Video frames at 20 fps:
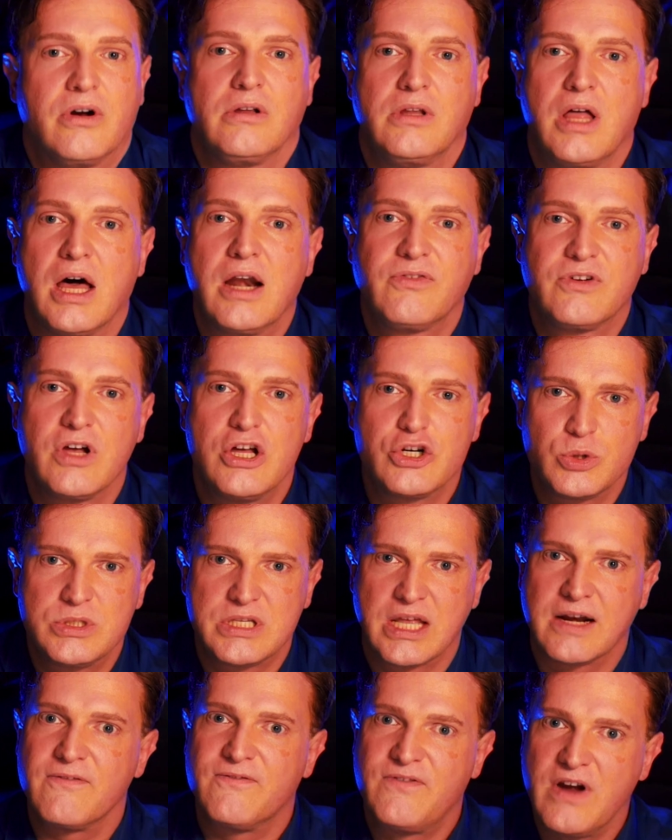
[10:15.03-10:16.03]
are a lot of countries
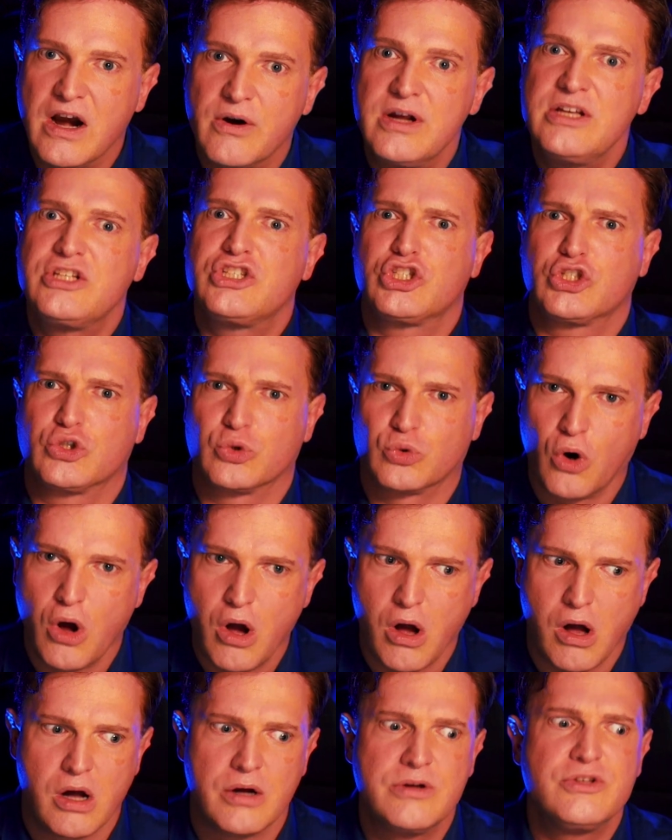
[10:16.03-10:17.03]
that have very
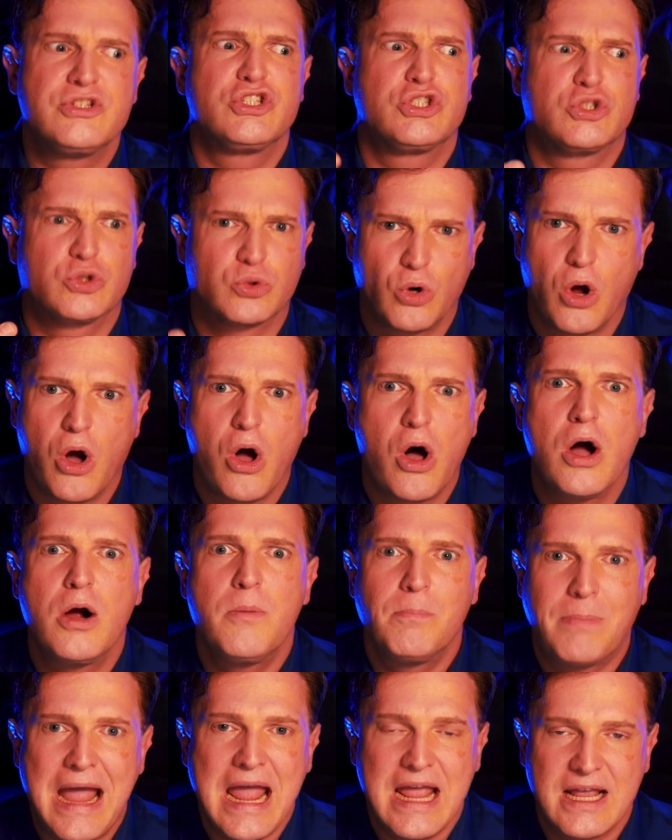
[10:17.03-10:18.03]

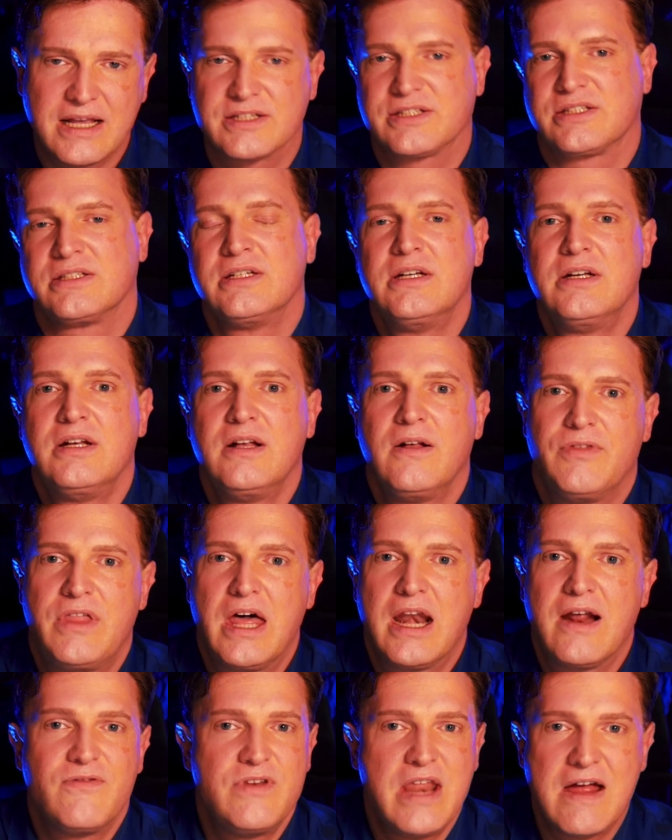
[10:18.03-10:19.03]
strong banks
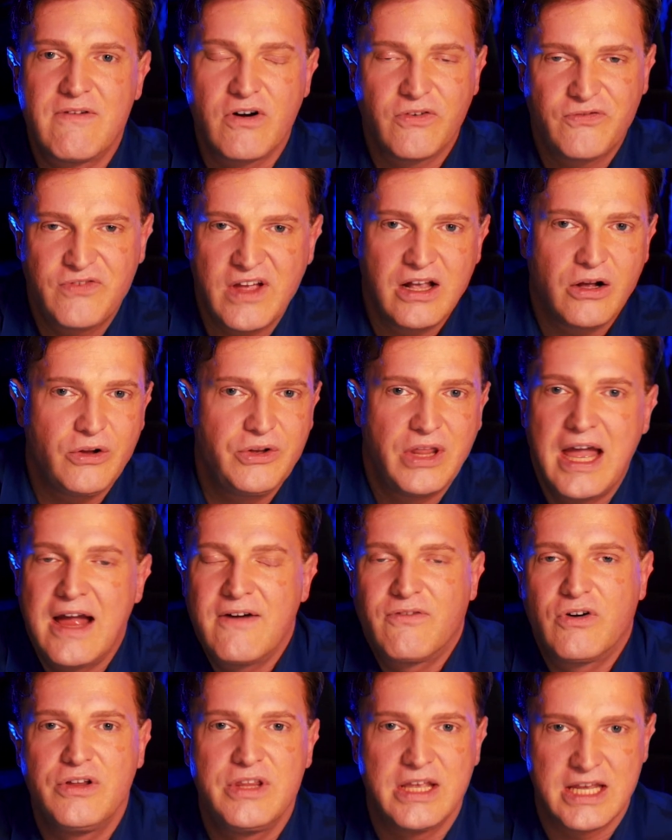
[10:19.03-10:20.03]
that have never failed
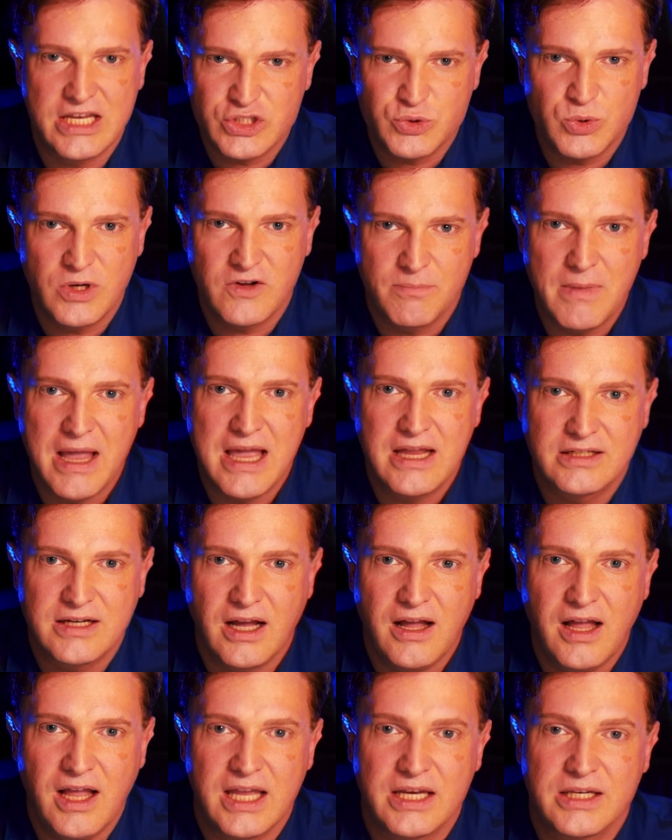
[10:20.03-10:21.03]
ever in the history of
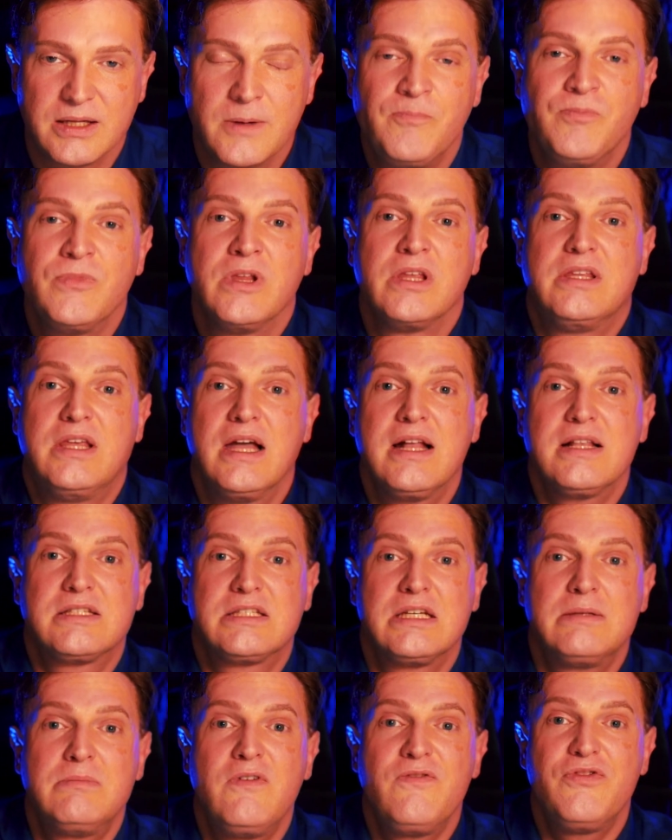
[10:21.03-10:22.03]
mankind. Get
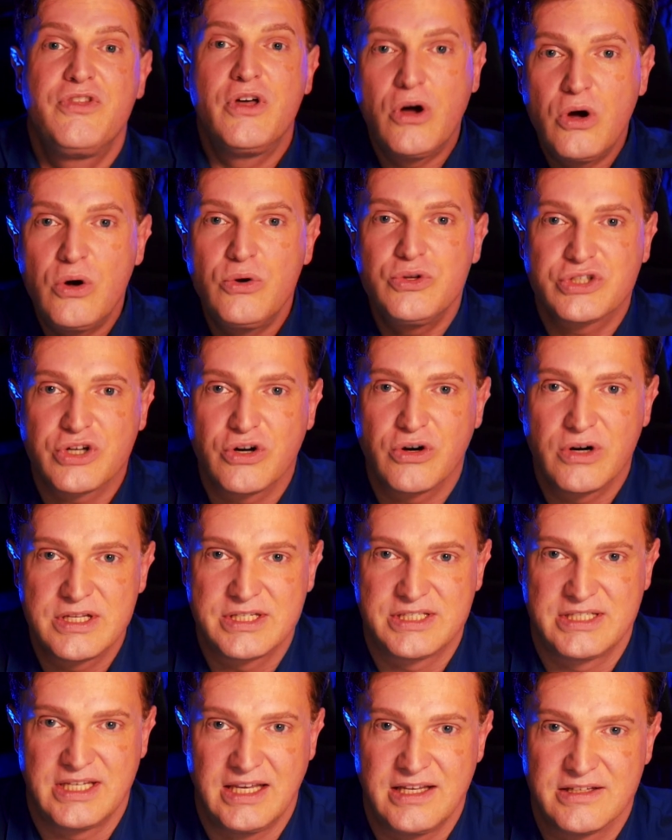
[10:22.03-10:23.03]
some of those
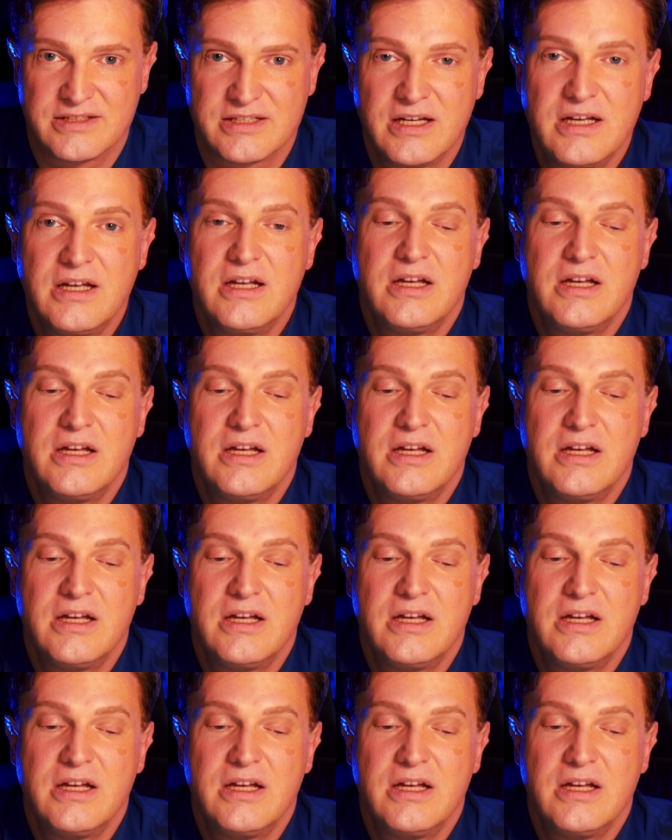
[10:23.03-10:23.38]
currencies.